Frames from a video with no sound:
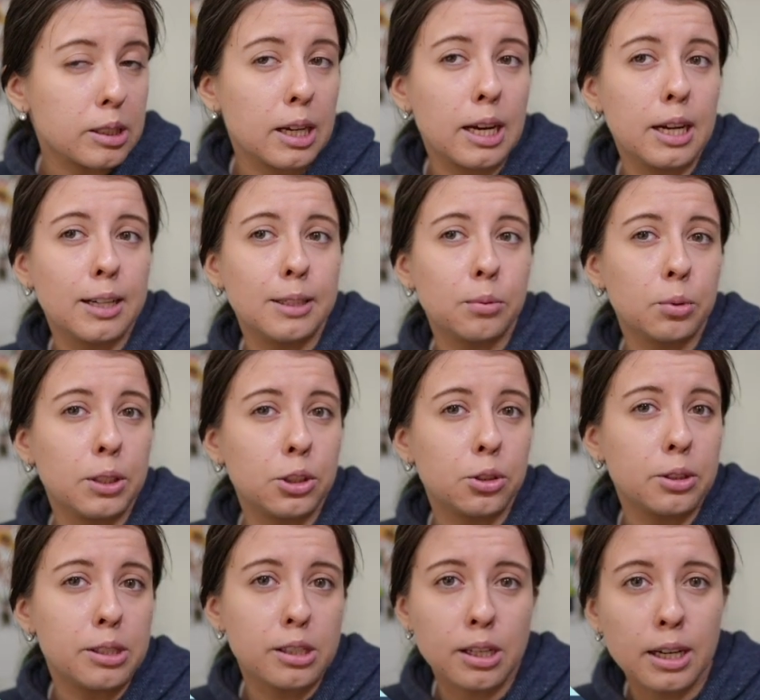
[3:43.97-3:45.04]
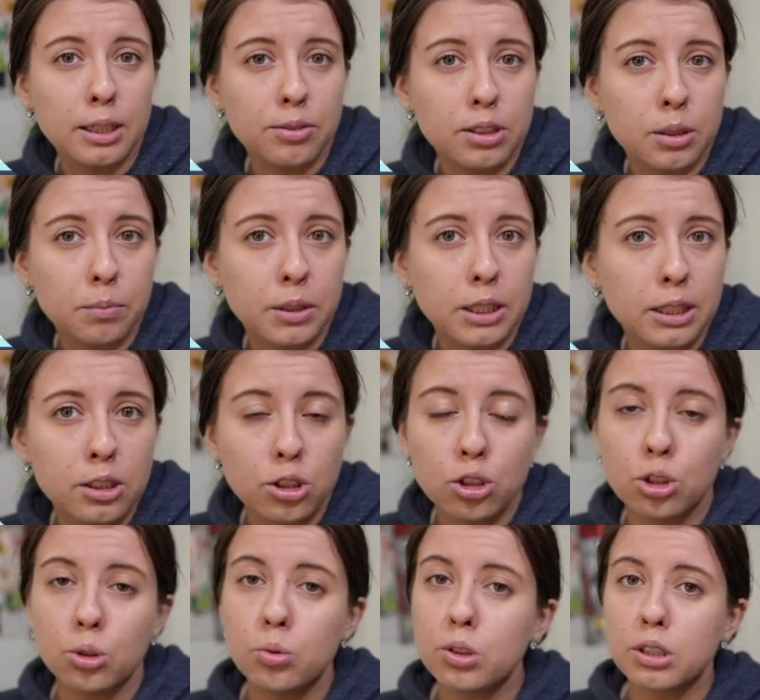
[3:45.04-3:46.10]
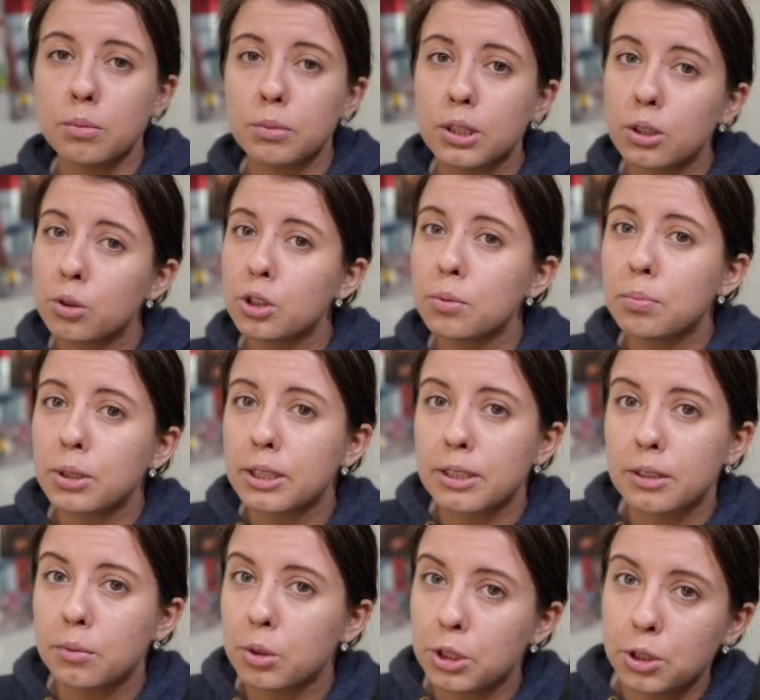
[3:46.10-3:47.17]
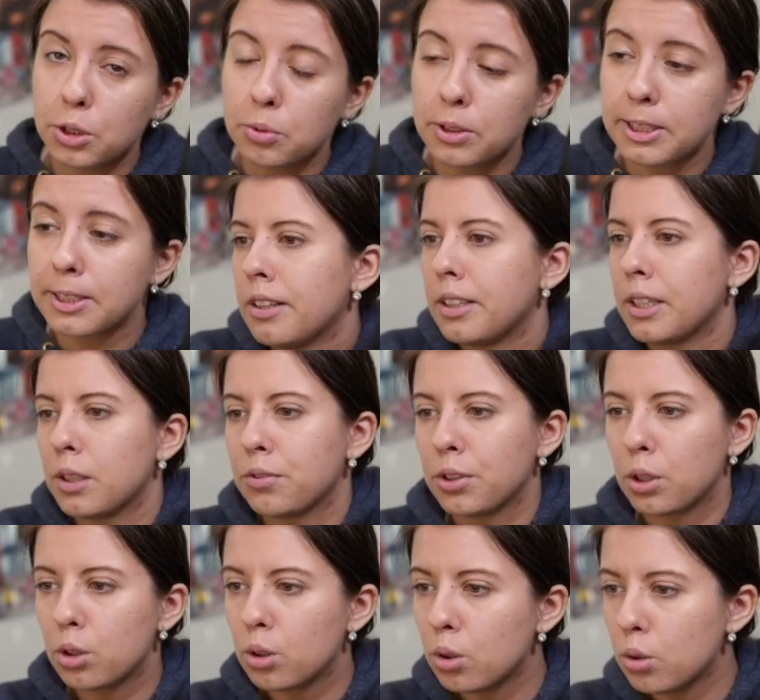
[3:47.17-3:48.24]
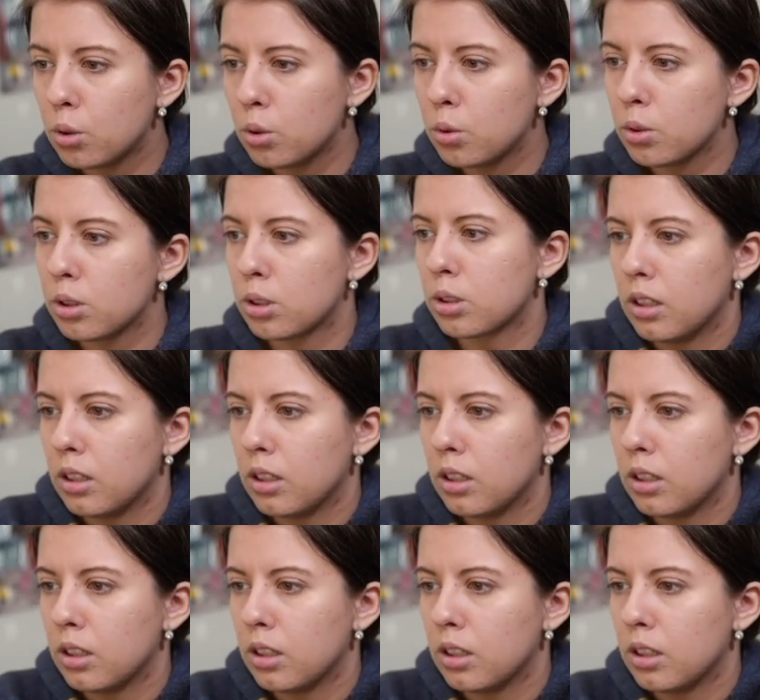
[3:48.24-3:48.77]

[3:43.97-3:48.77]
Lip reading: and when to decide if something is too similar or duplicate and what to do with it. Think of your goals,